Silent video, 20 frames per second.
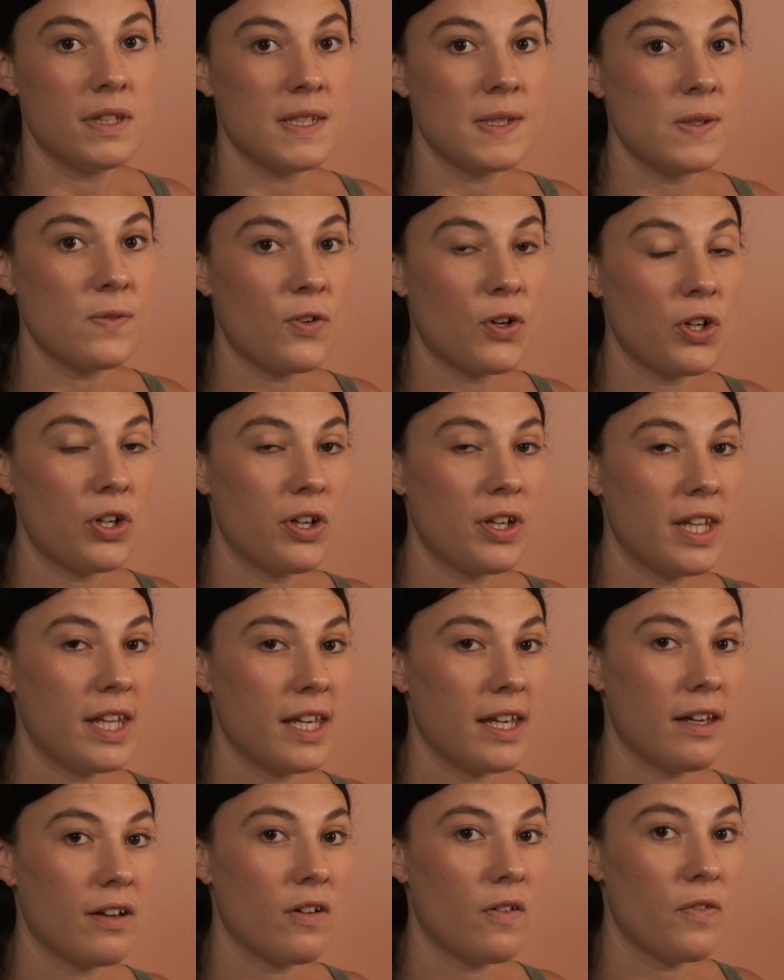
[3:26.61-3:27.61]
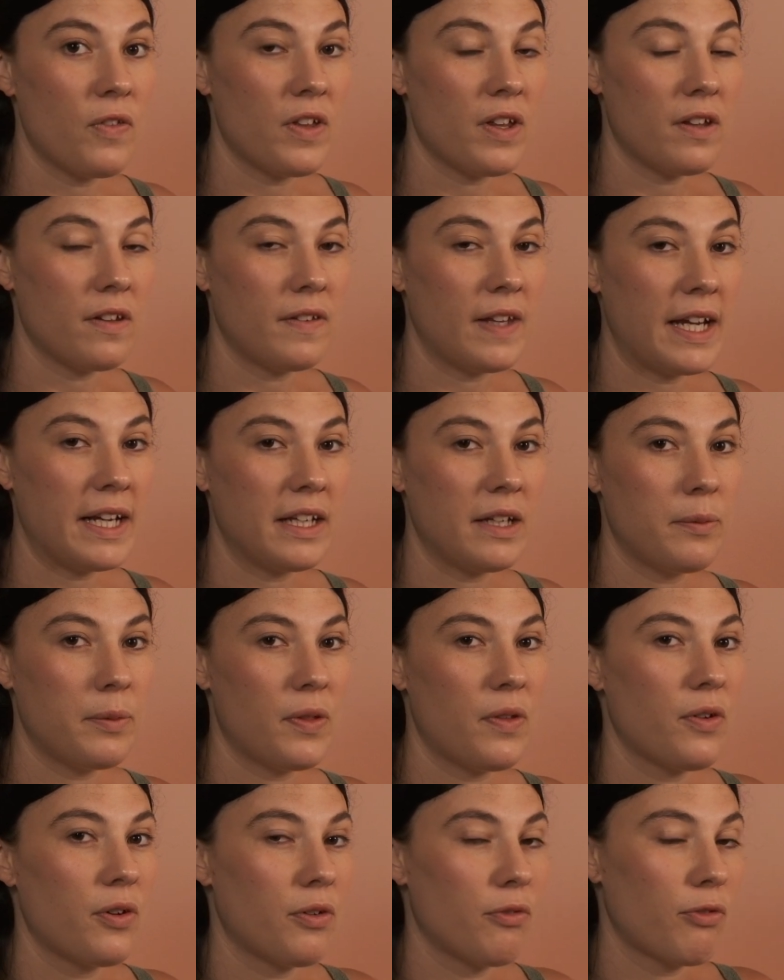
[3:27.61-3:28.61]
This photo here of the lady
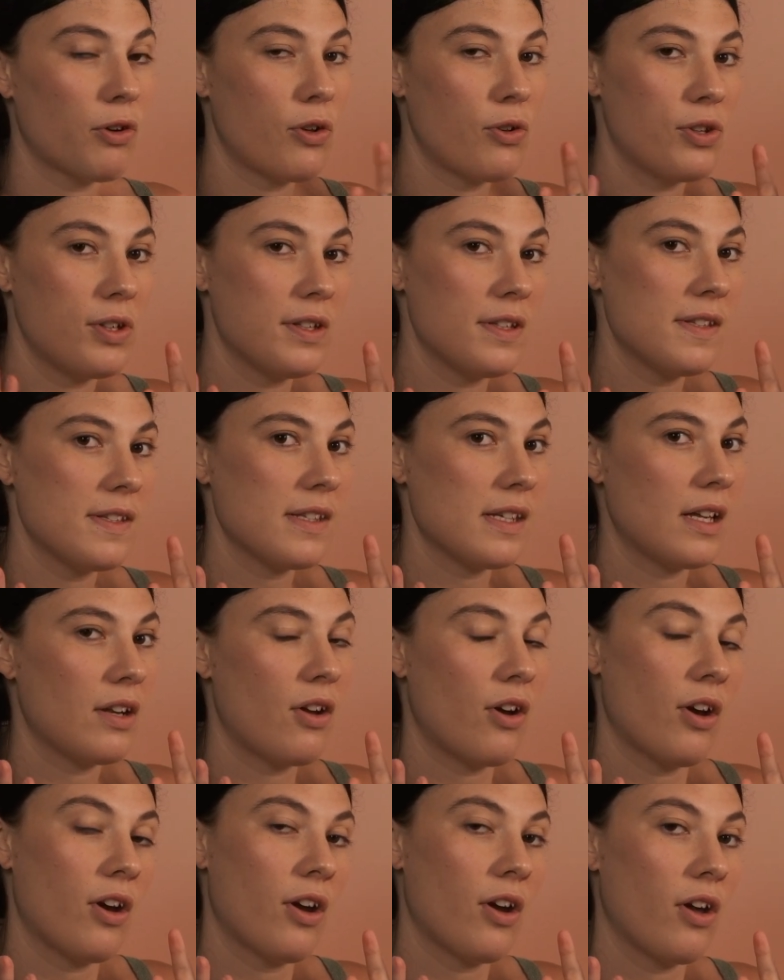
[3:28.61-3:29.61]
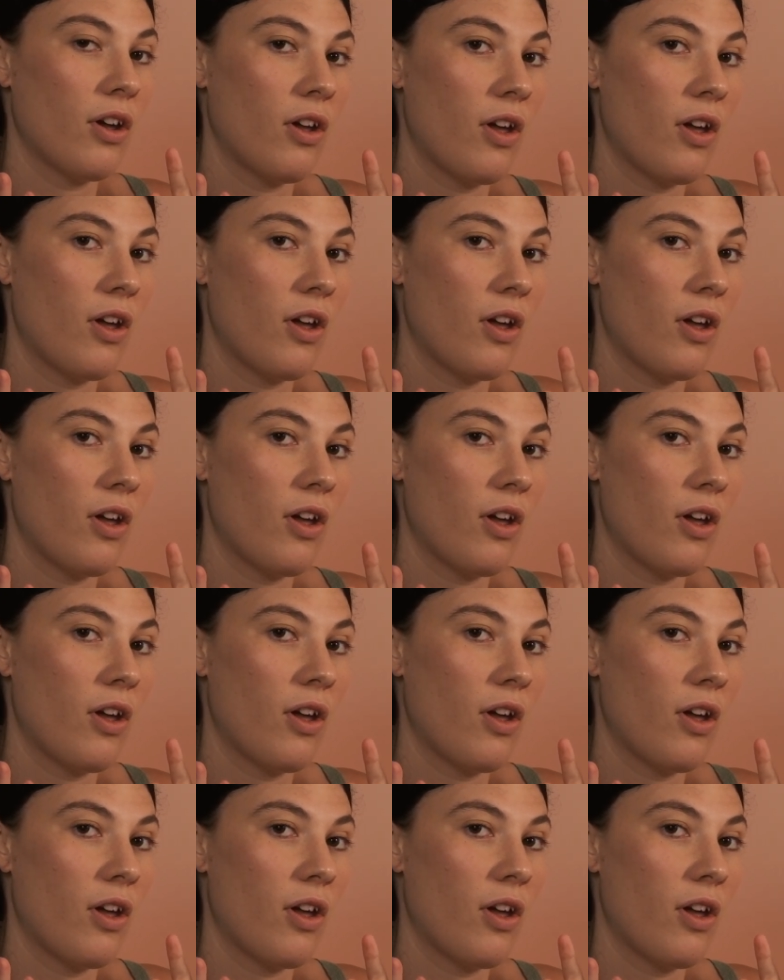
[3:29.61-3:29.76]
with the rollers in her